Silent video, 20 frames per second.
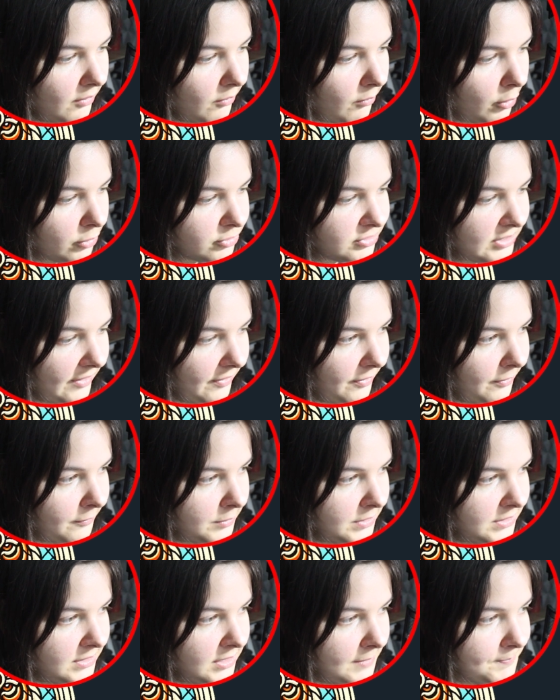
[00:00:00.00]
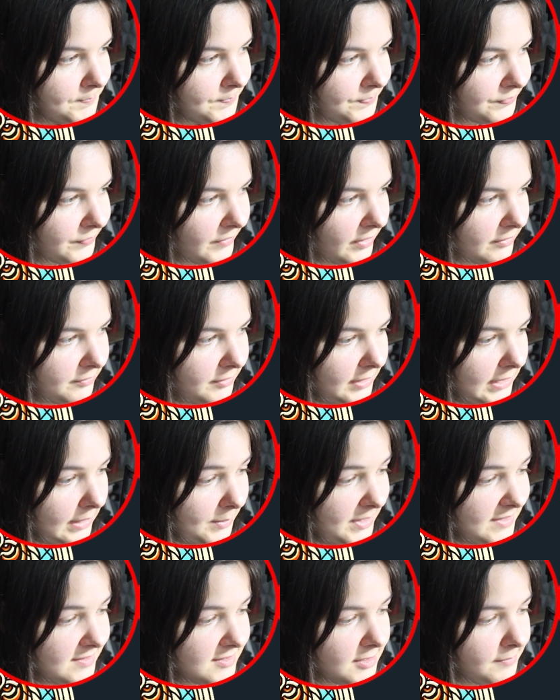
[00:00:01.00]
Rosa 3D
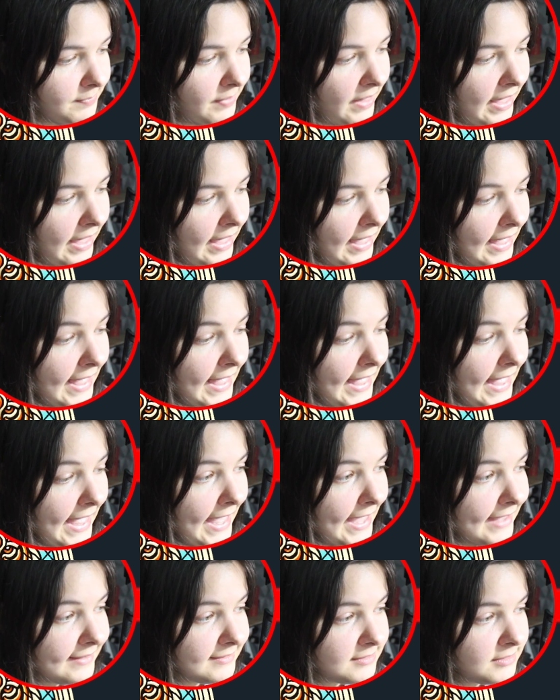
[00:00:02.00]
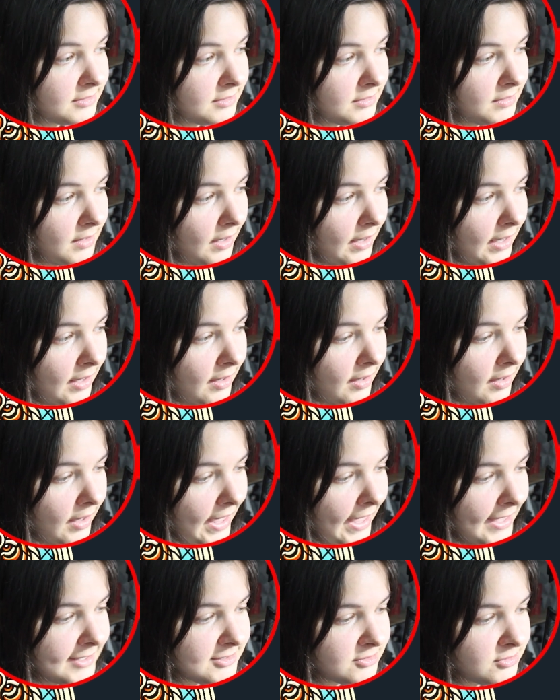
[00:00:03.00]
filaments, and
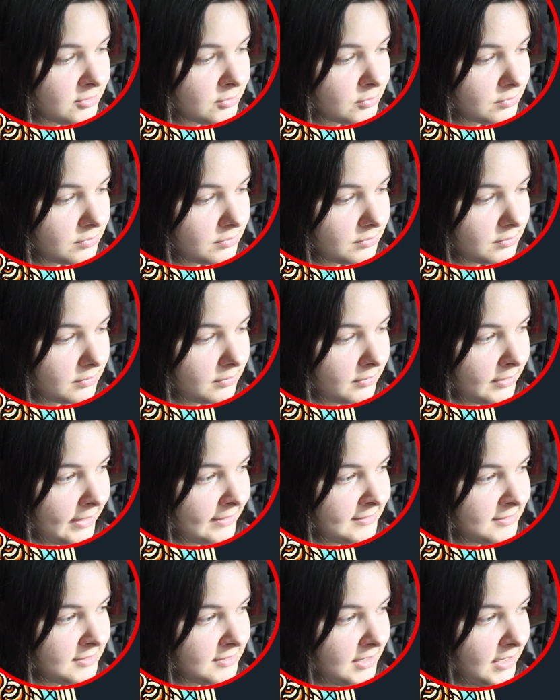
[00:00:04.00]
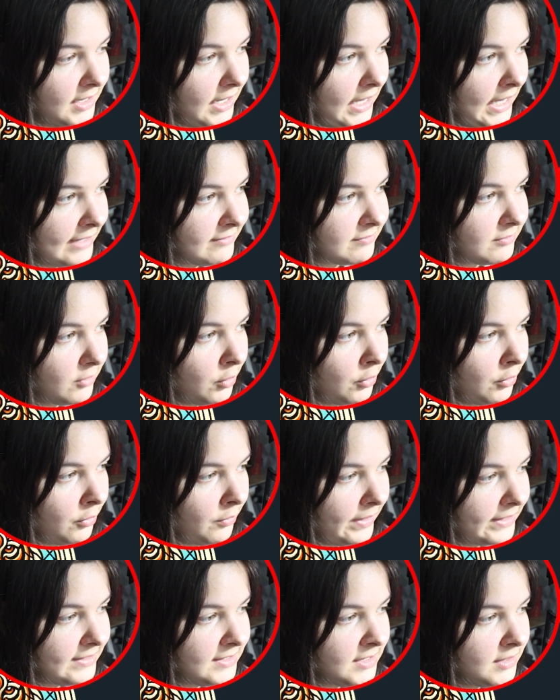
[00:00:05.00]
as you can see, I've
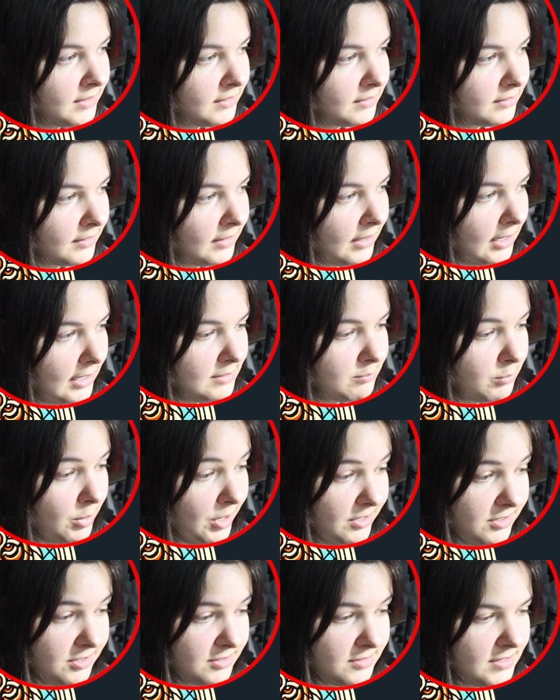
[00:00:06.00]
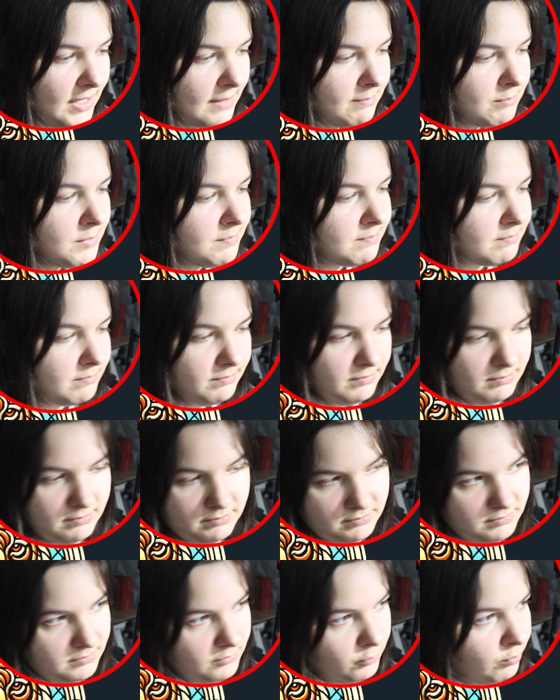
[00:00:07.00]
already calibrated them,
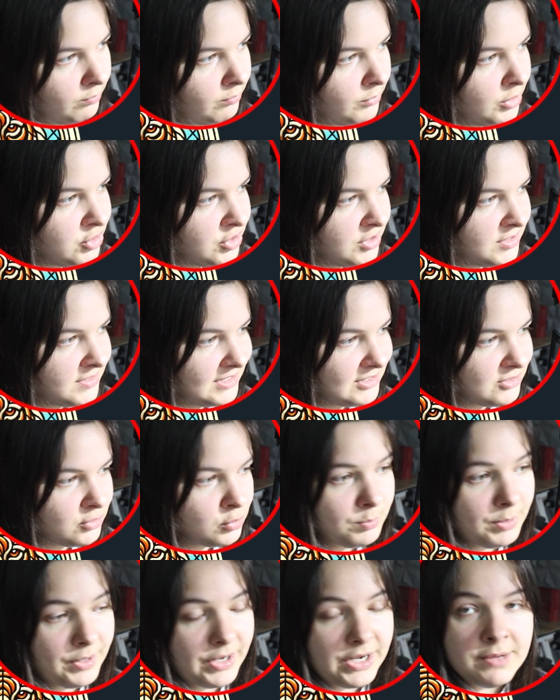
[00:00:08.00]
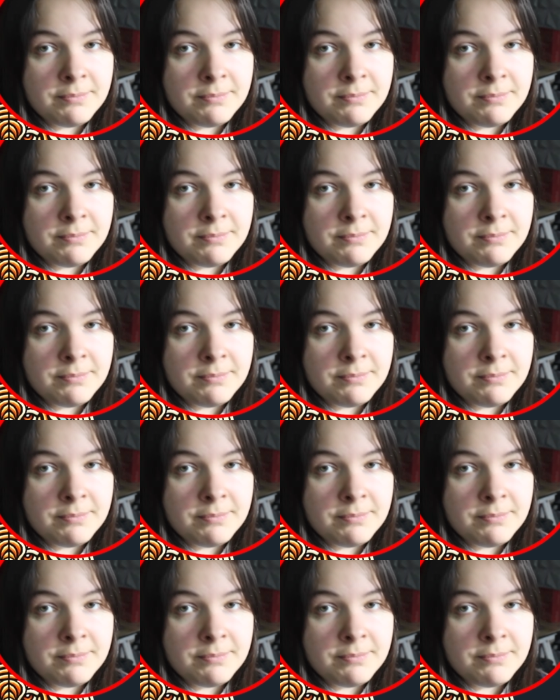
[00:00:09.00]
which is a super